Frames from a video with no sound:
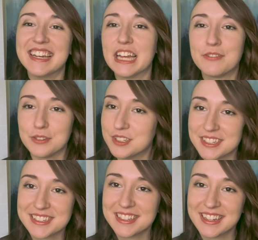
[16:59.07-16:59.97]
If you
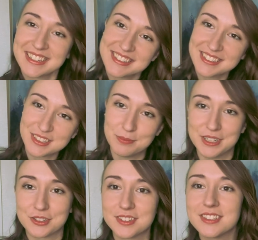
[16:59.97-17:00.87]
disliked it,
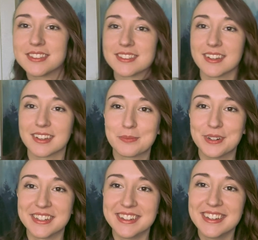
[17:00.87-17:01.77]
smash the dislike
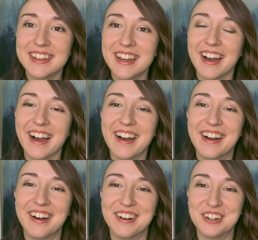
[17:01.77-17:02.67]
button.
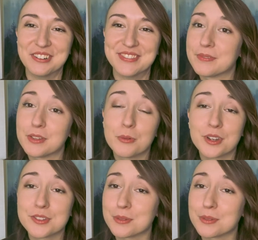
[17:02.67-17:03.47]
Um, if you want to